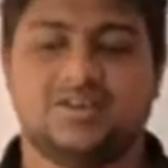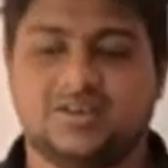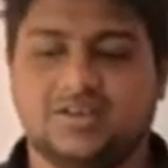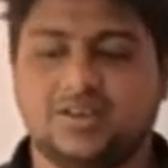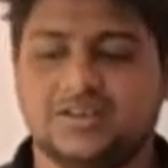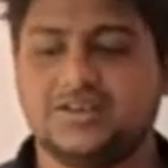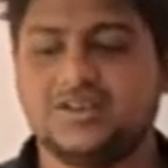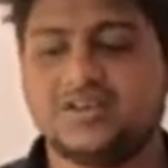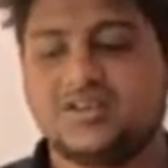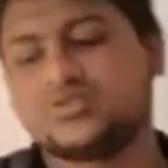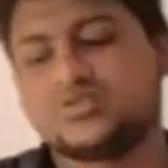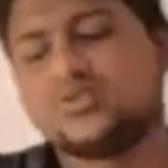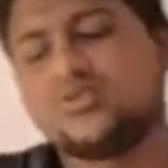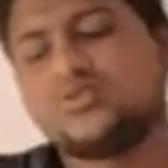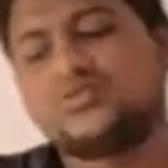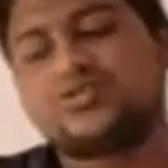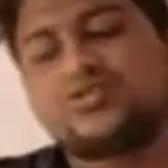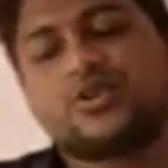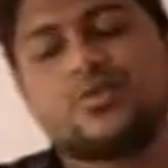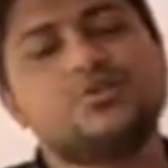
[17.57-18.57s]
India's
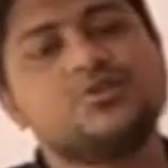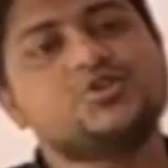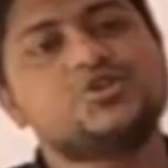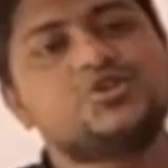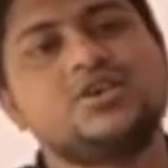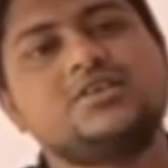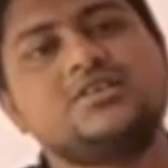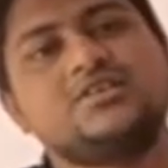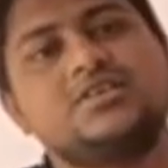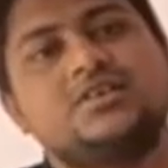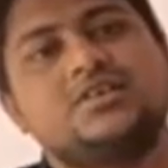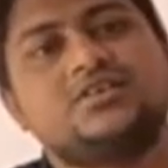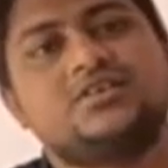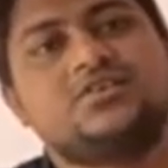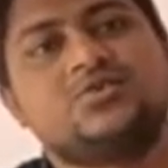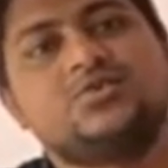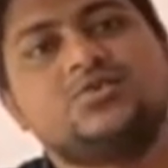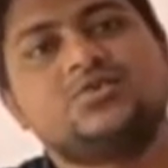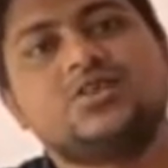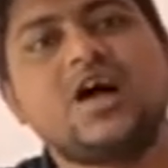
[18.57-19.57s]
contribution
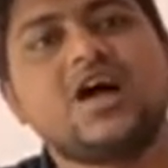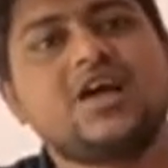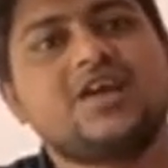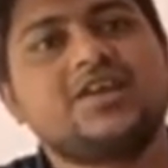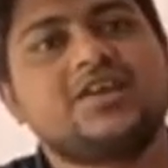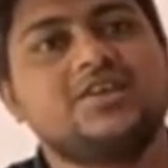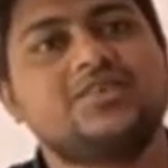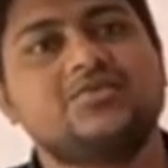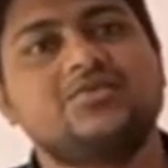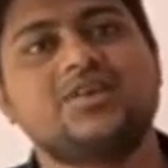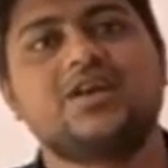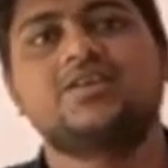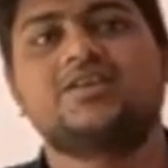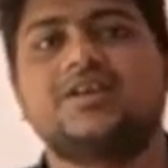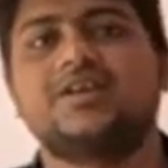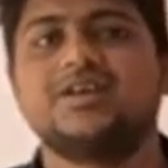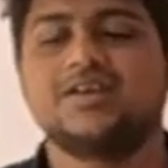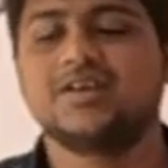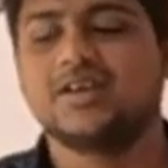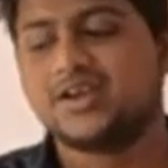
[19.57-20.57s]
to the
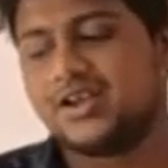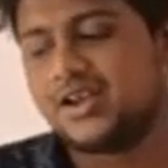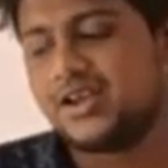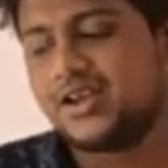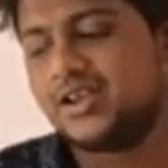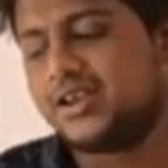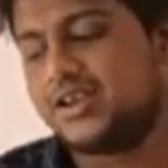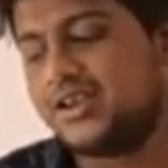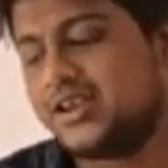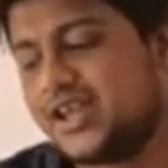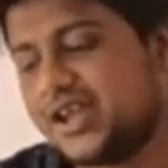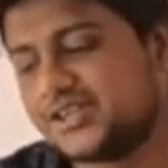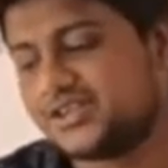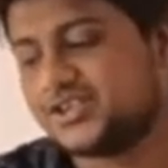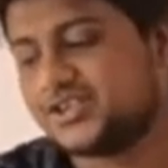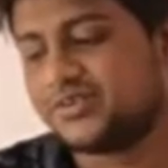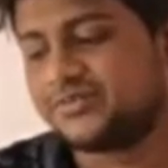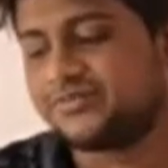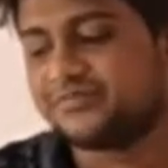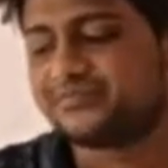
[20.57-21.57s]
United
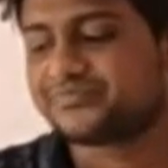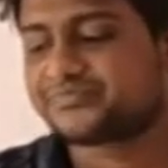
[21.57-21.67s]
Nations.